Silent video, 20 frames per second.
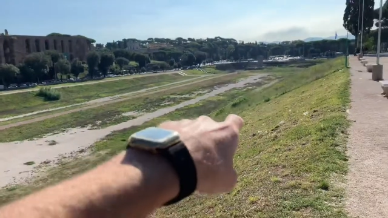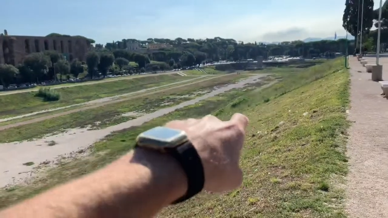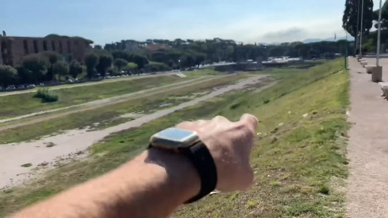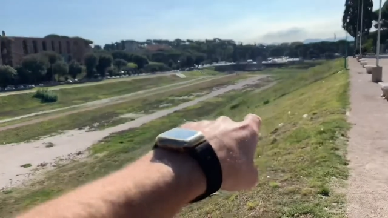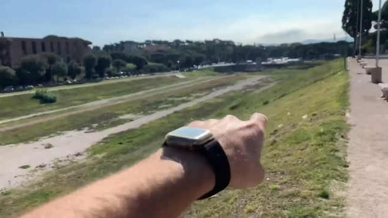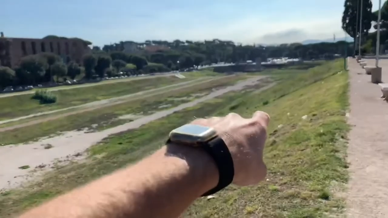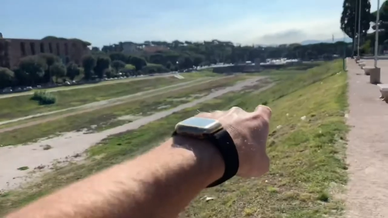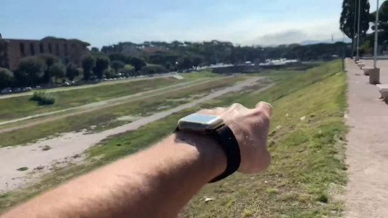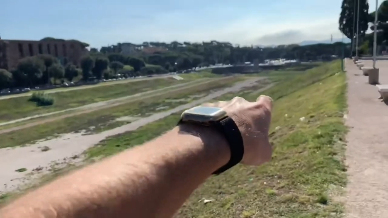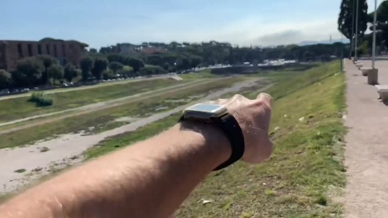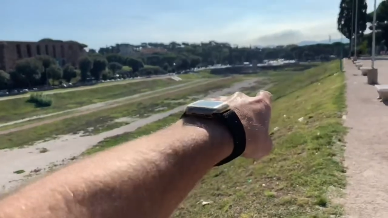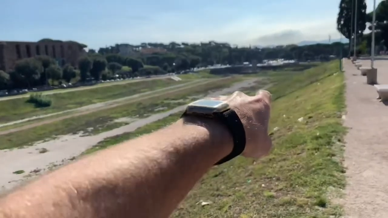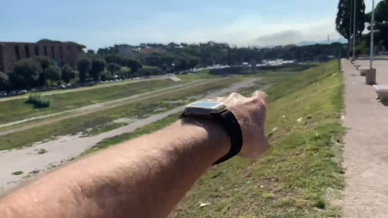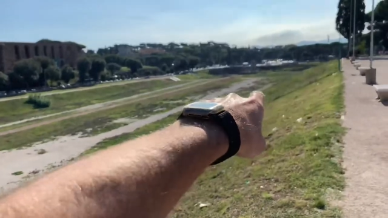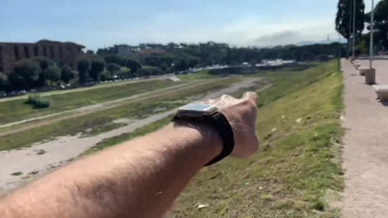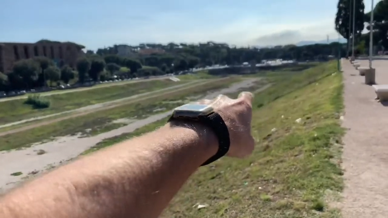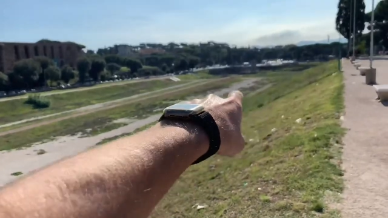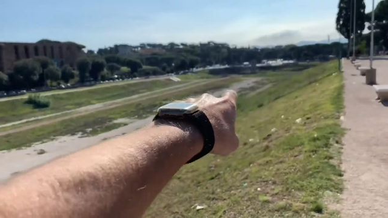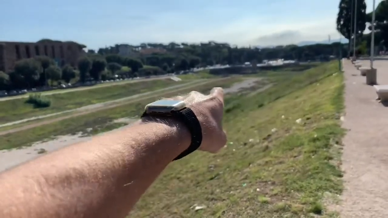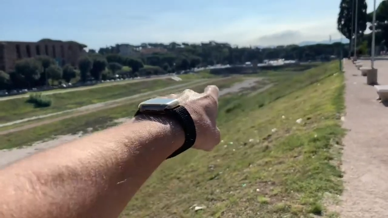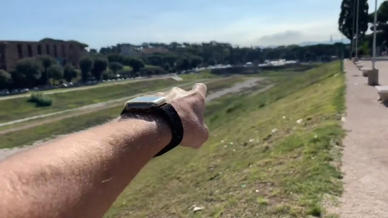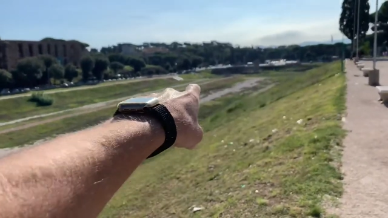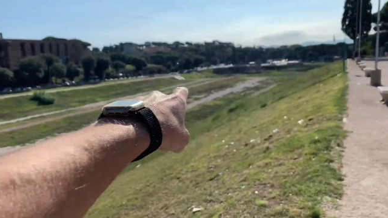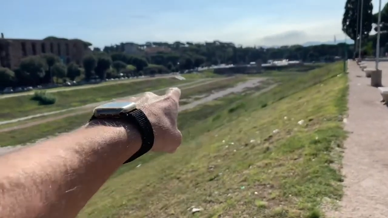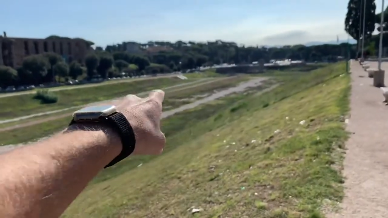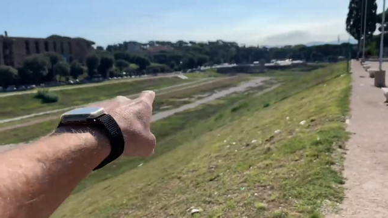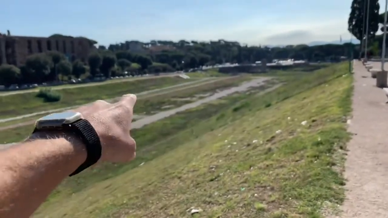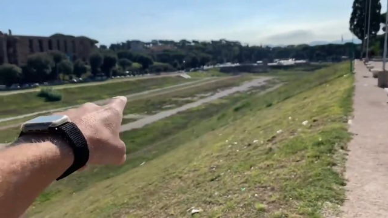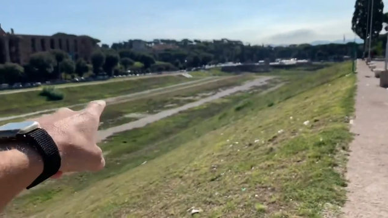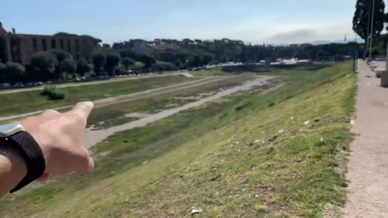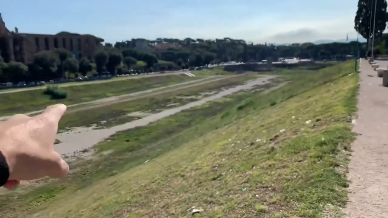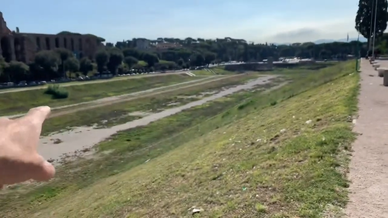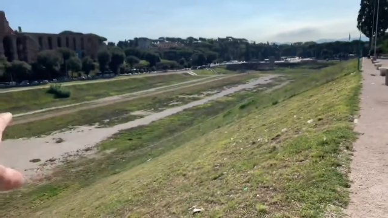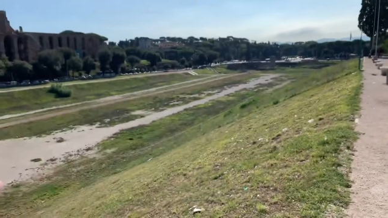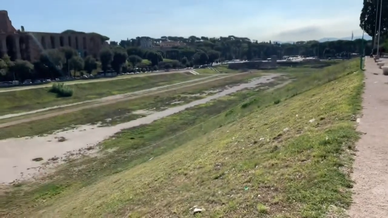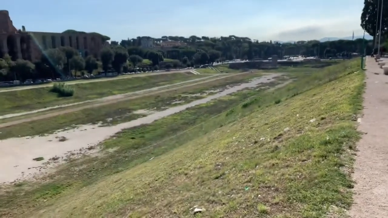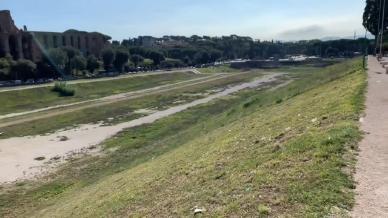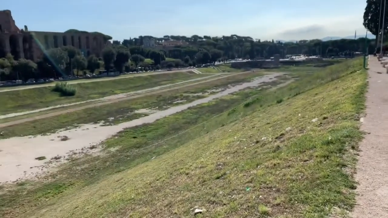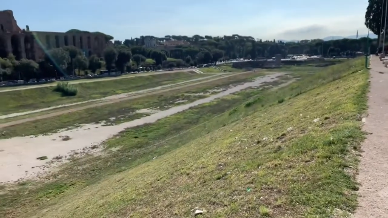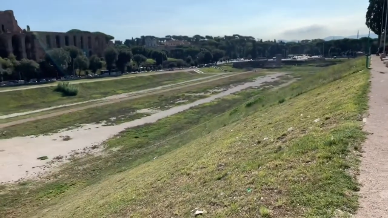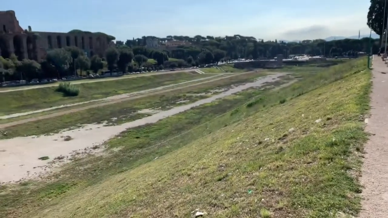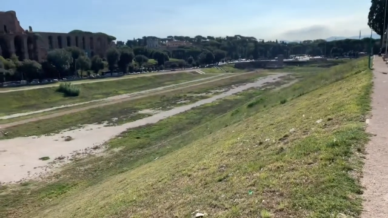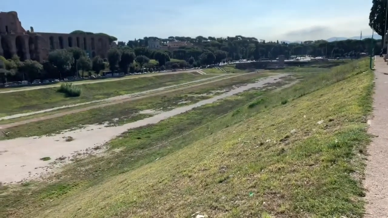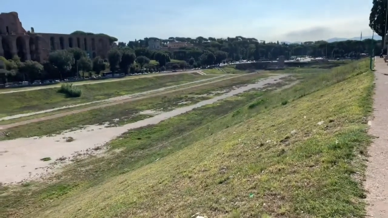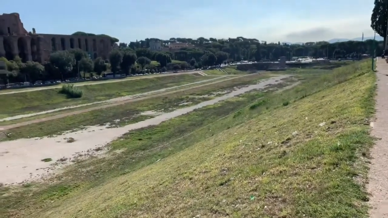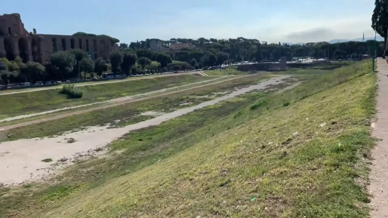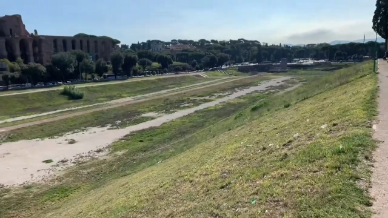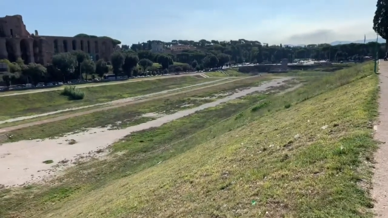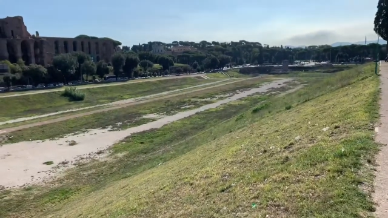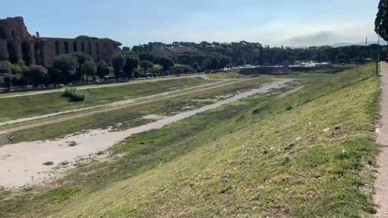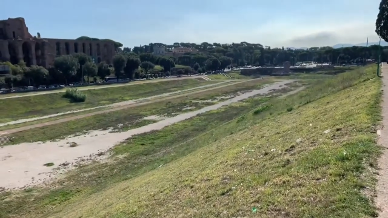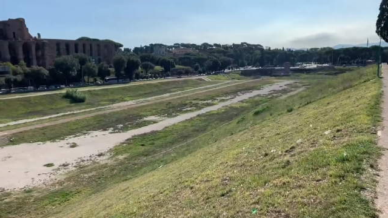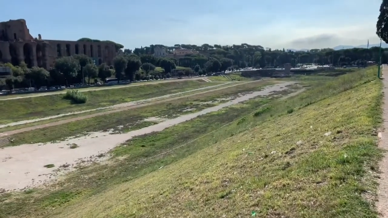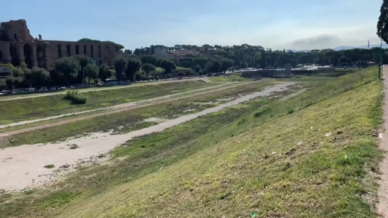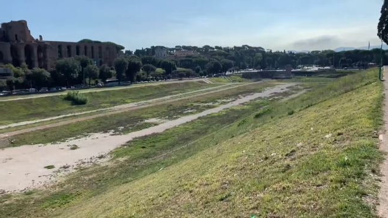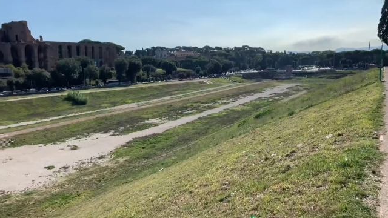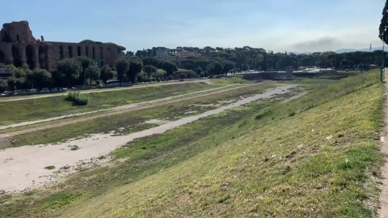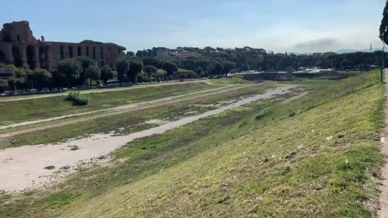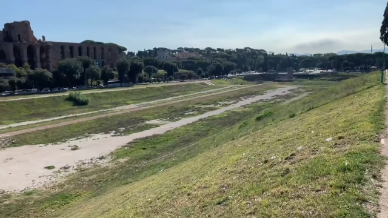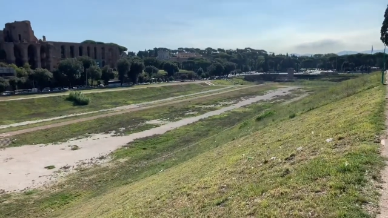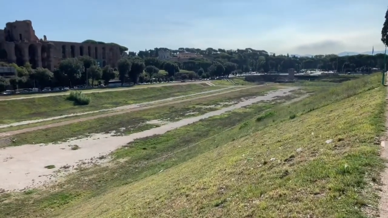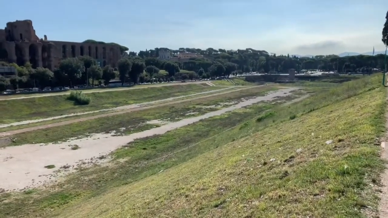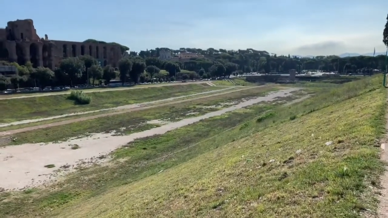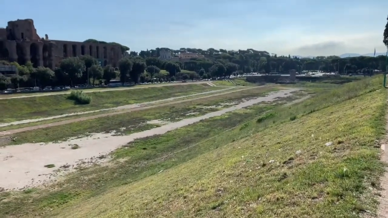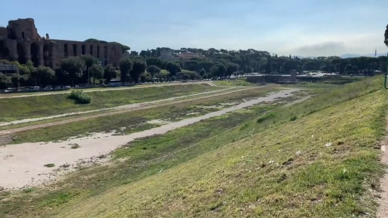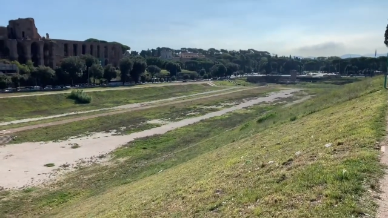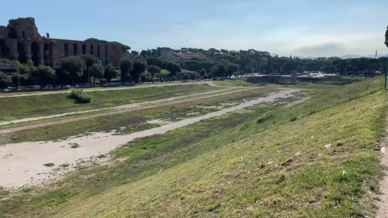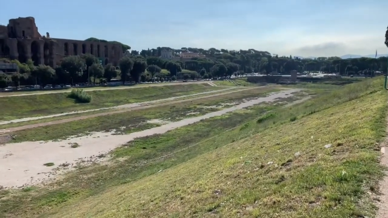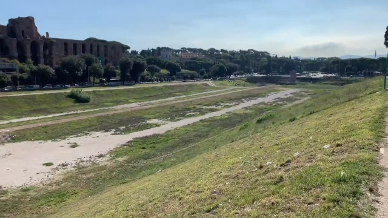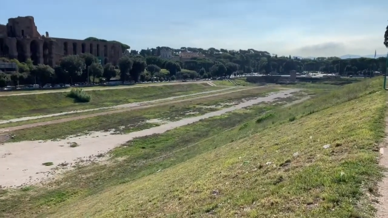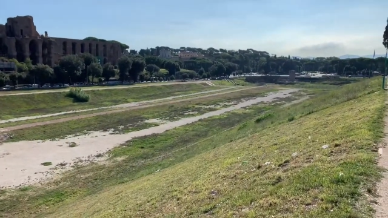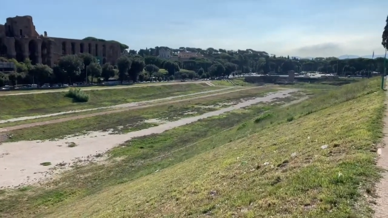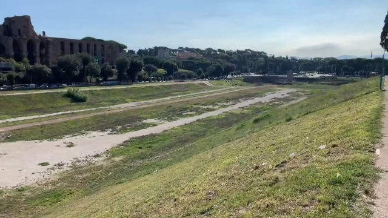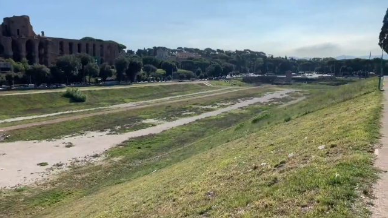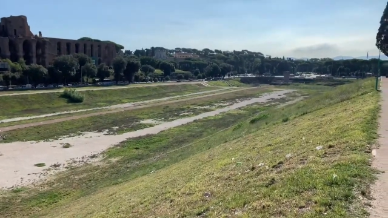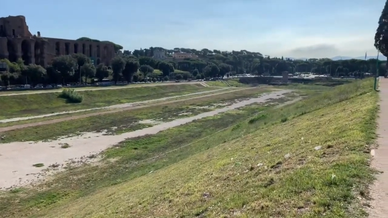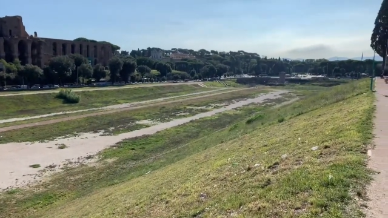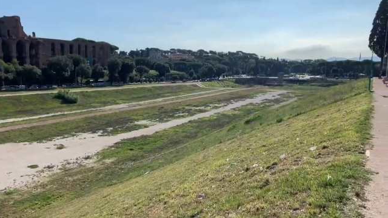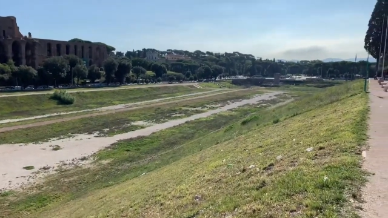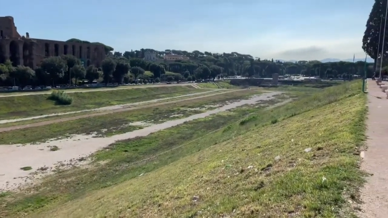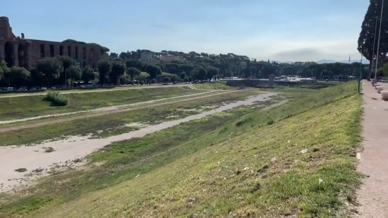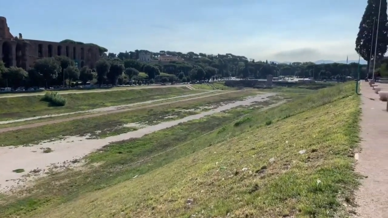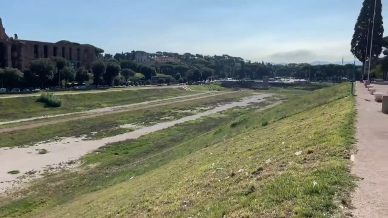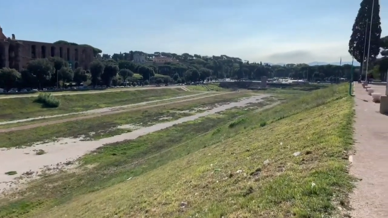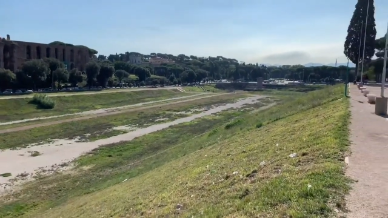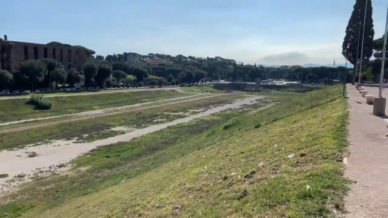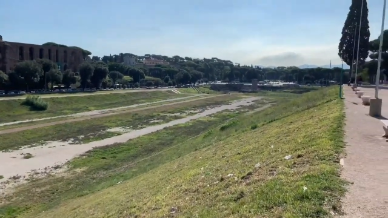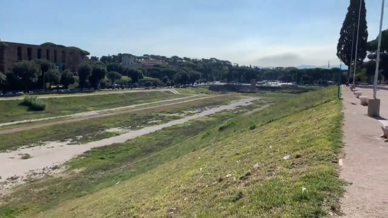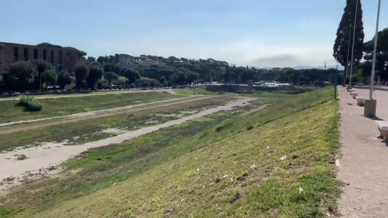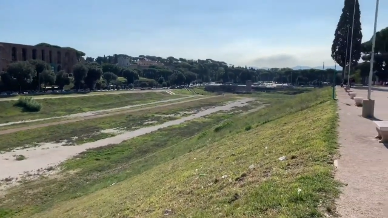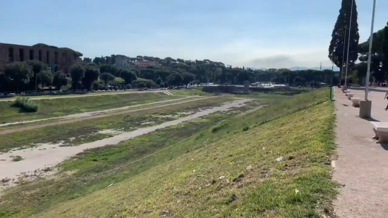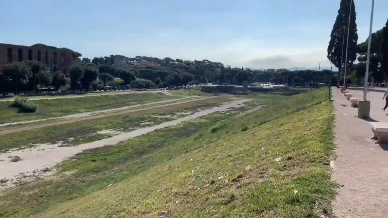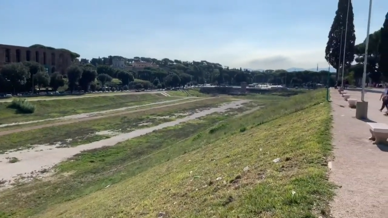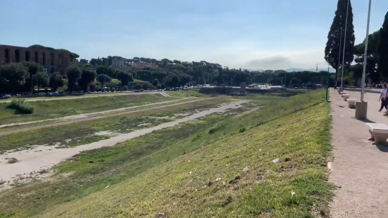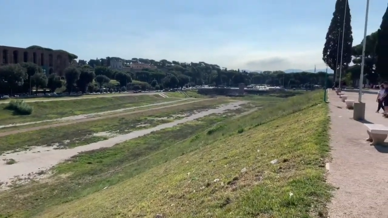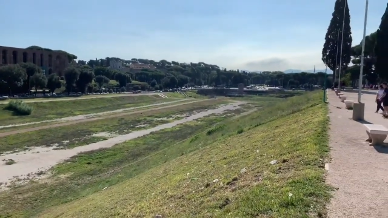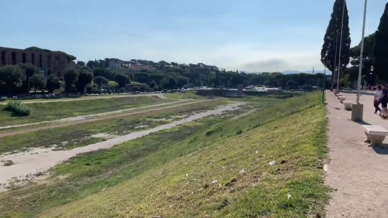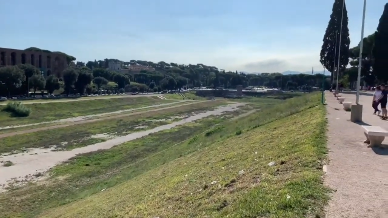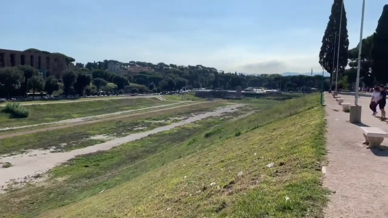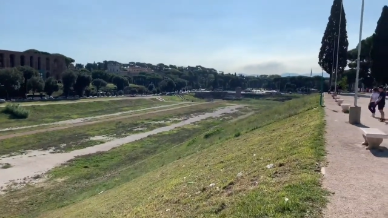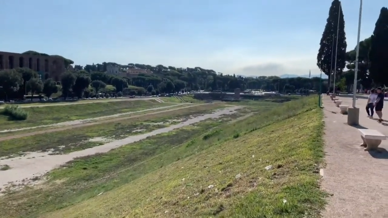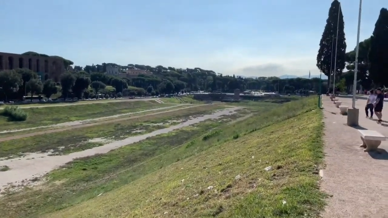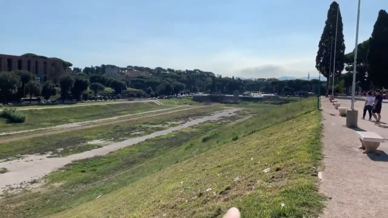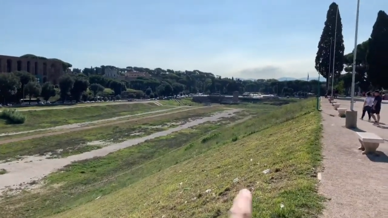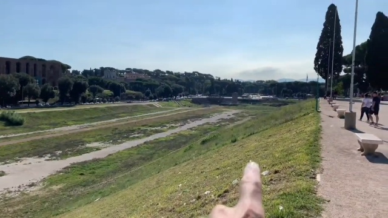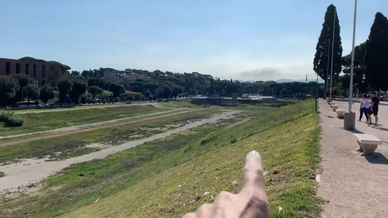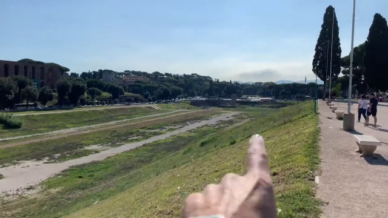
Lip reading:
No face is visible, so there are no lips to read.